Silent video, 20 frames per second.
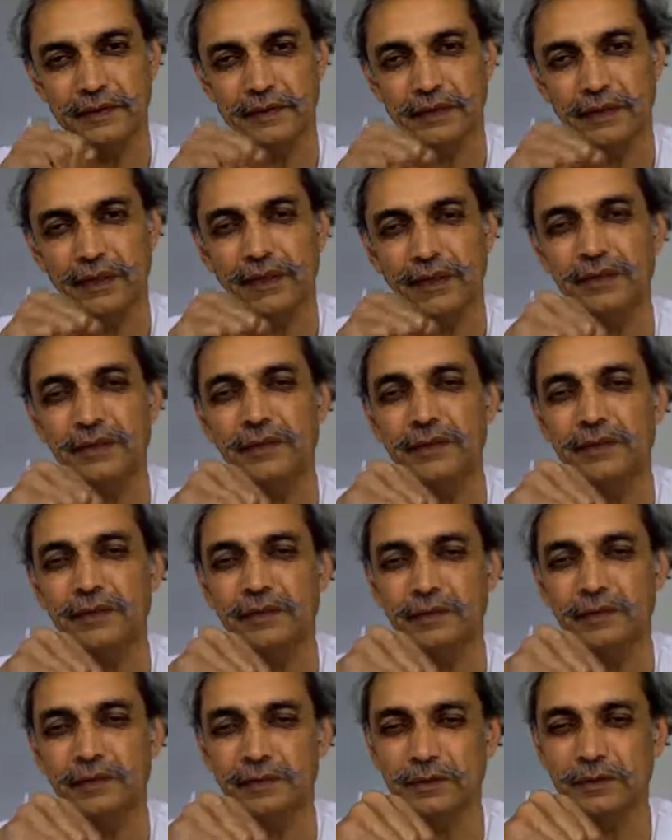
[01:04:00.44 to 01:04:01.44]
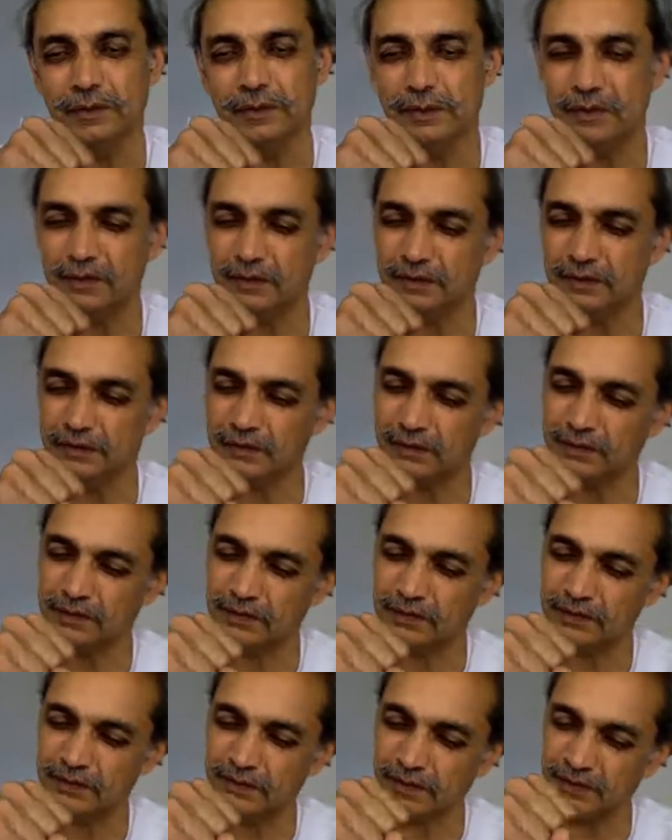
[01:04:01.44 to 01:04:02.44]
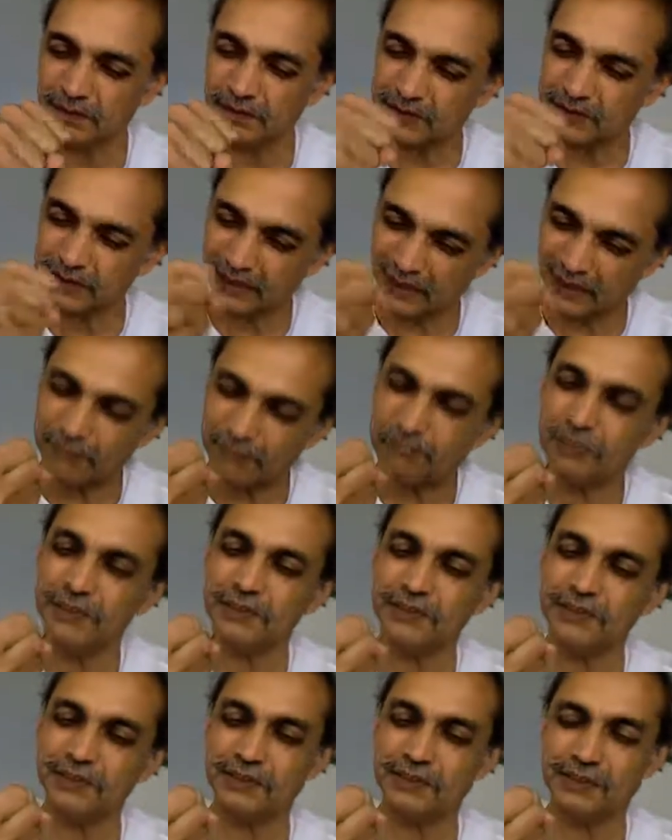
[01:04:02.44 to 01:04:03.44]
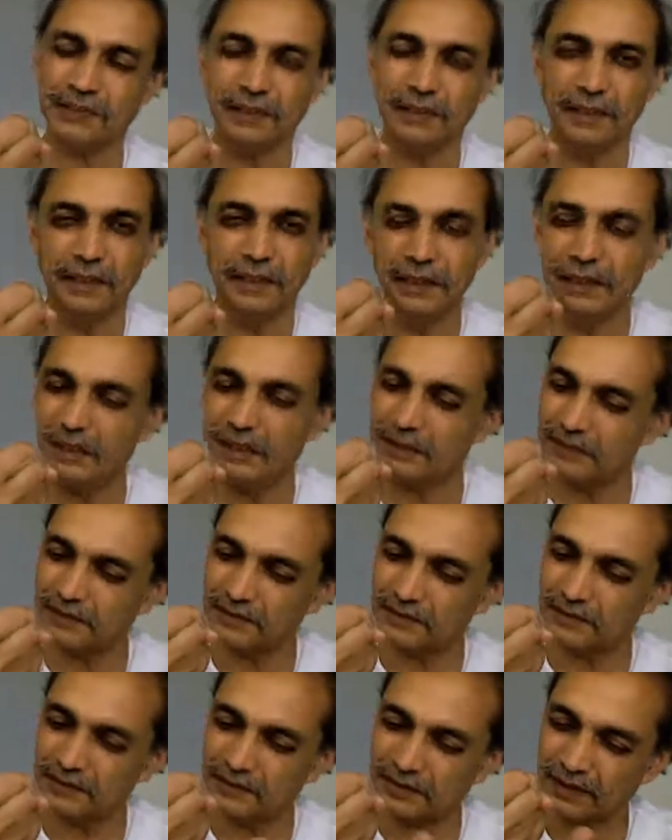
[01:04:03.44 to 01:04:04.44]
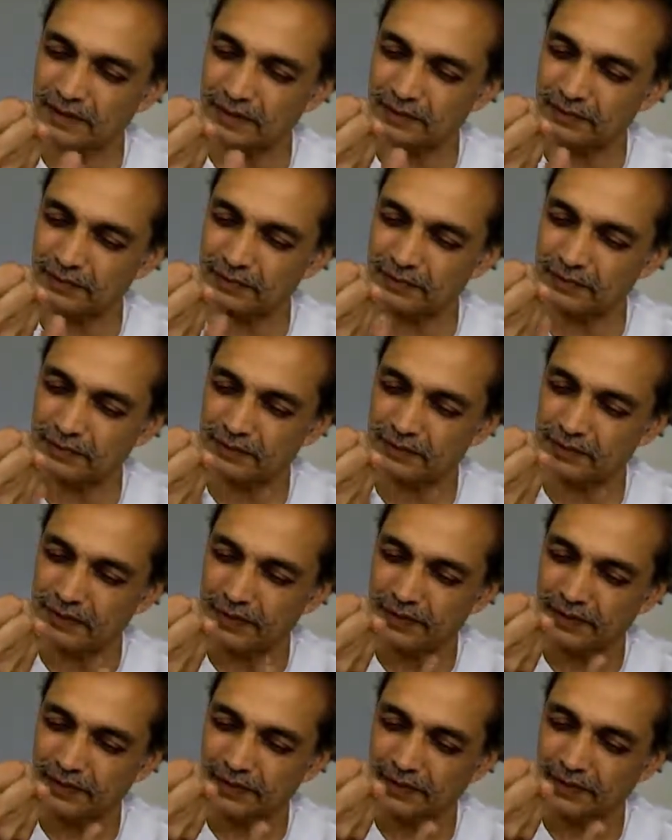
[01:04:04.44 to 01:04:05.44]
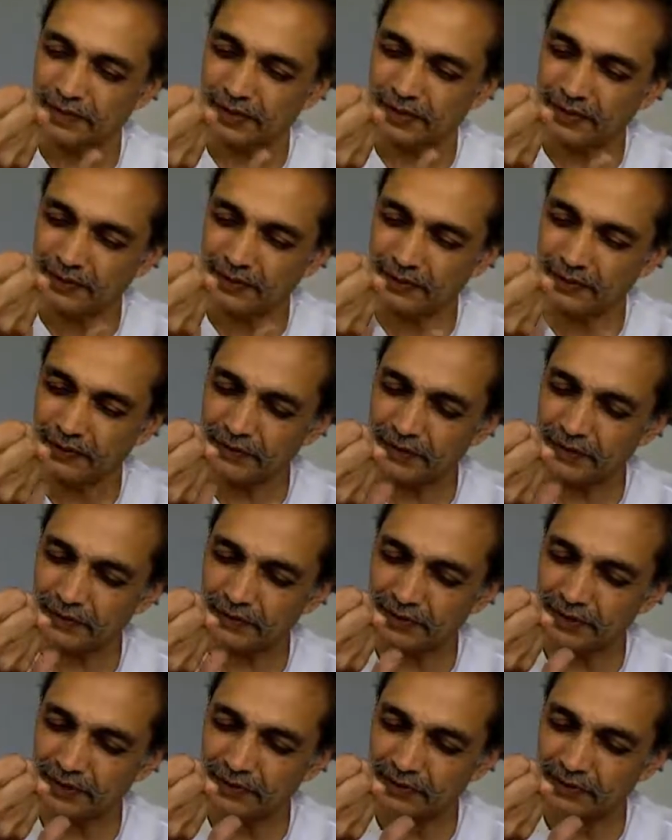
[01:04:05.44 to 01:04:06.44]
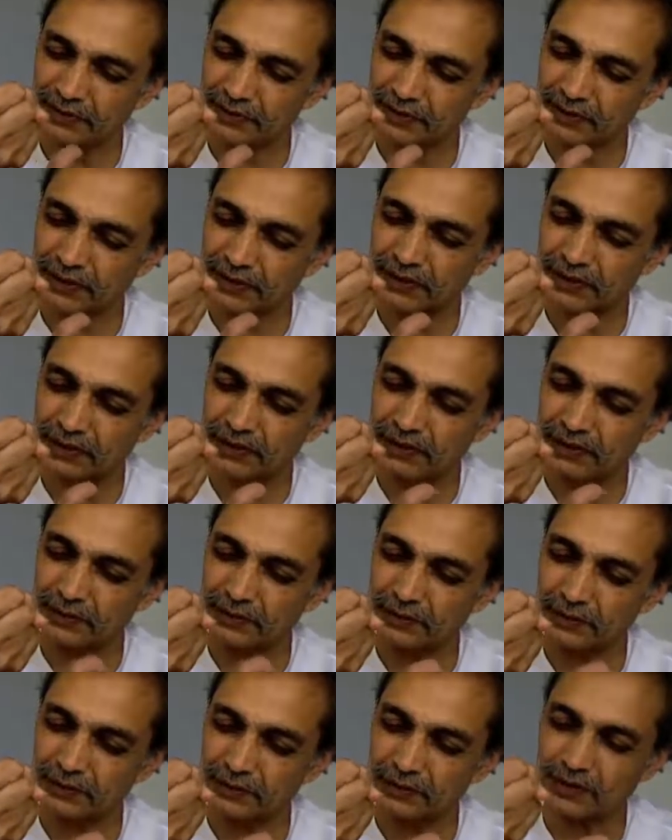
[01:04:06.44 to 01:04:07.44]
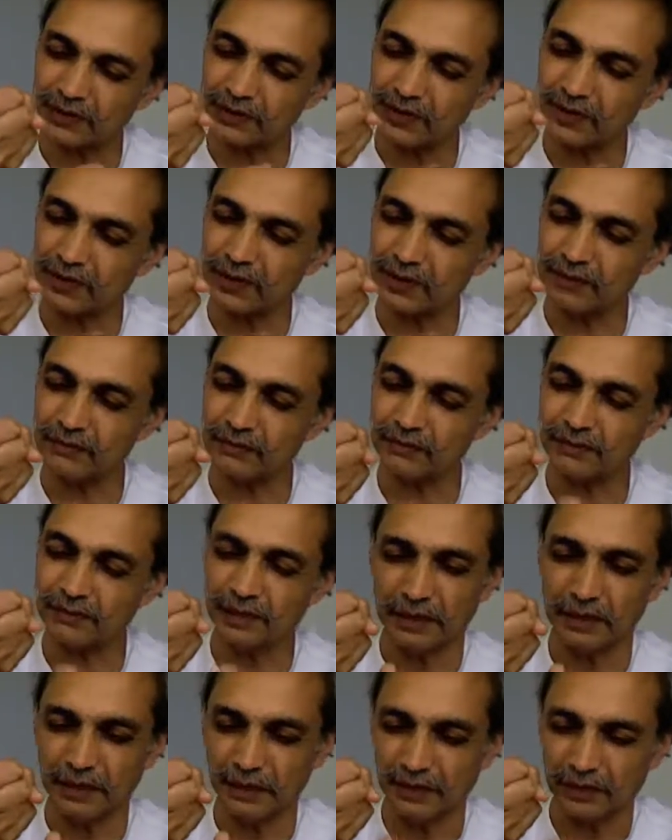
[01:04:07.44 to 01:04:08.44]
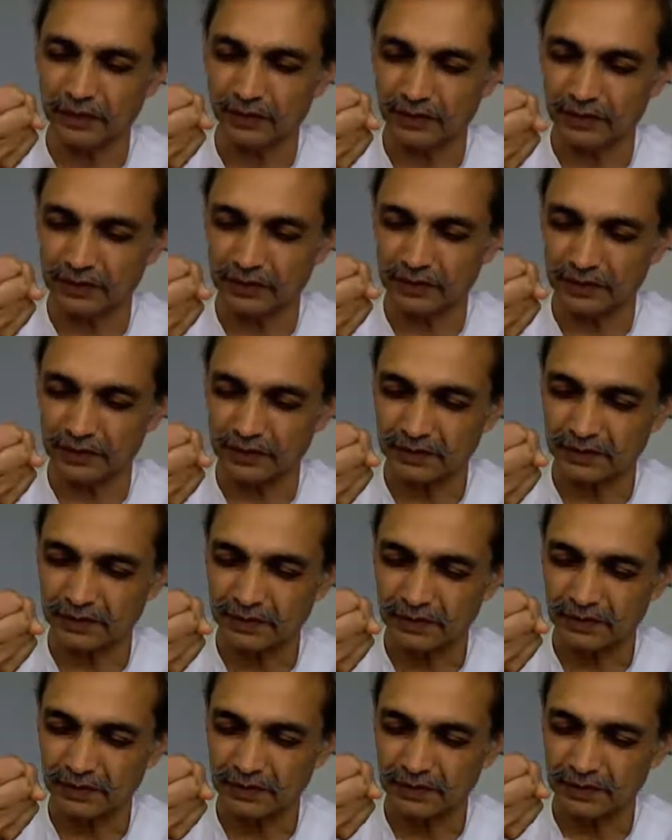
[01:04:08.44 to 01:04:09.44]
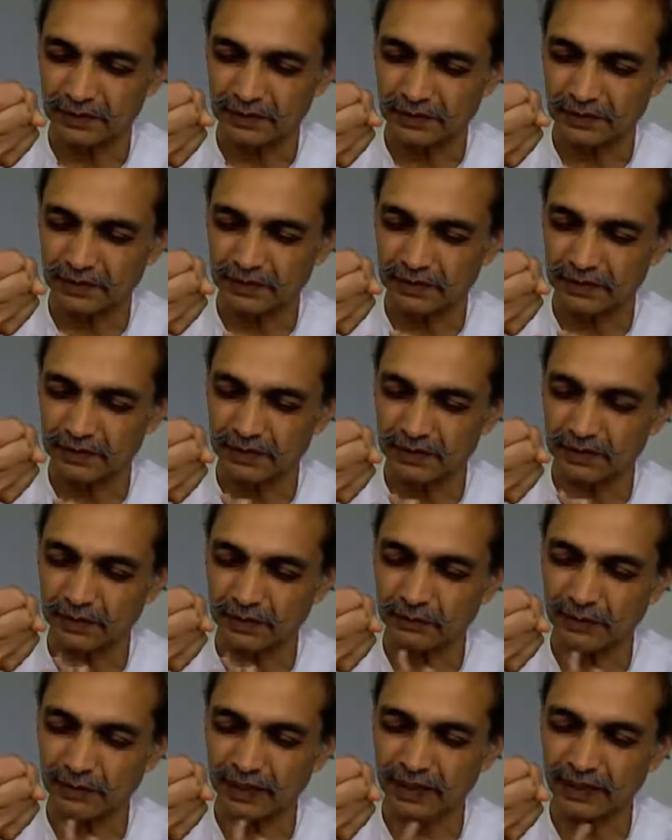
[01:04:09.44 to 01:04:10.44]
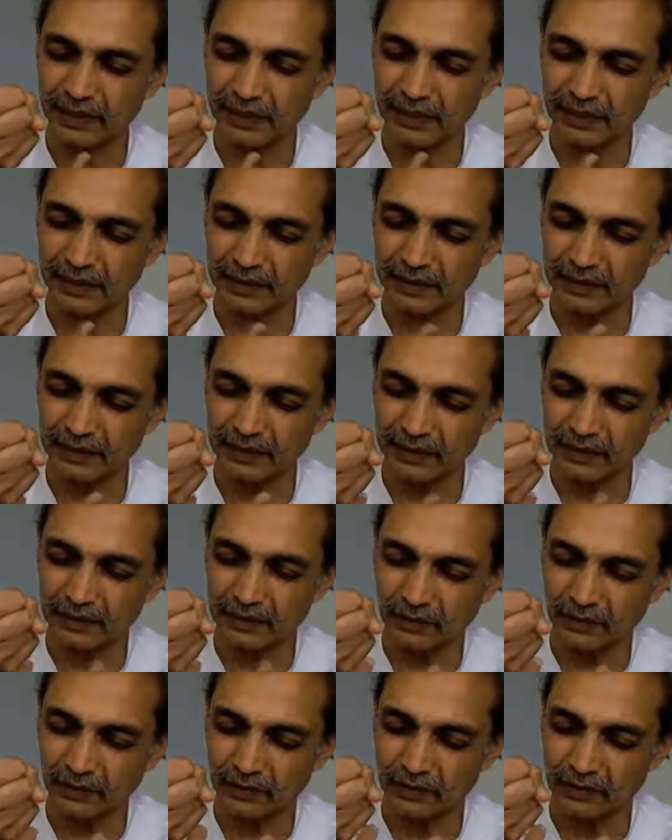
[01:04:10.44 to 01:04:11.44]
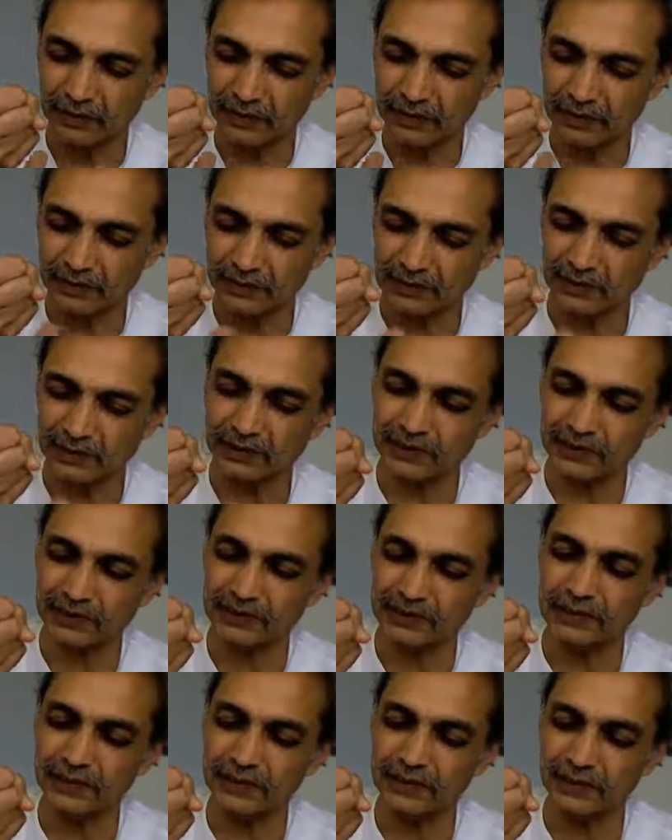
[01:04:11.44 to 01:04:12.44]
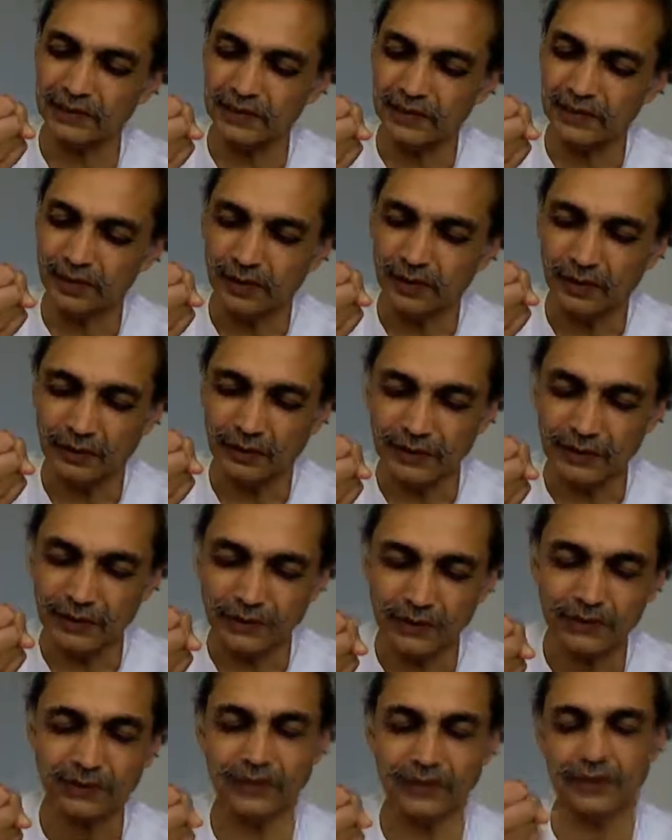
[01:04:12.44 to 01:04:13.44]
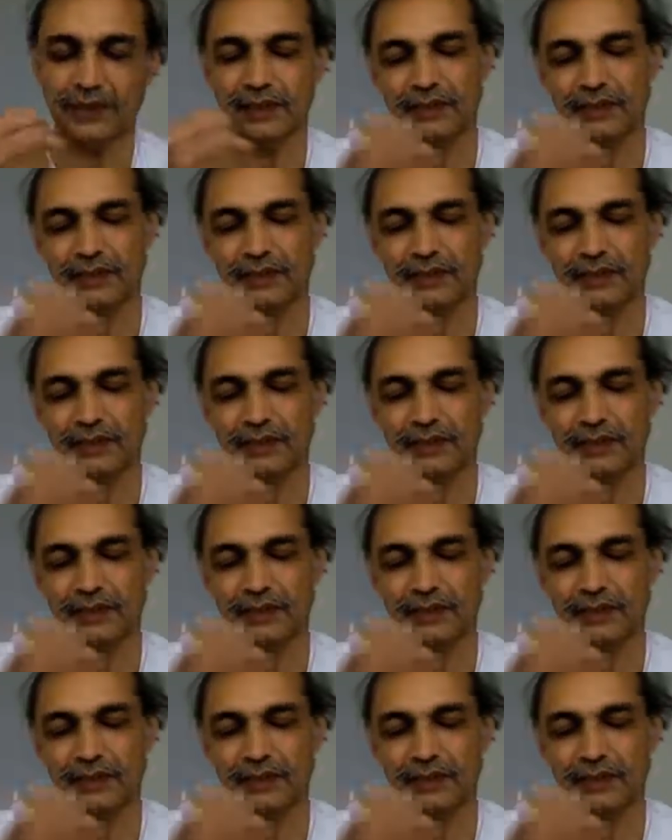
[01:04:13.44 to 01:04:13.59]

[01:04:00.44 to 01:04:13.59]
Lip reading: one who is established as the self, never venturing into the realm or the domain or the authority of the non-self.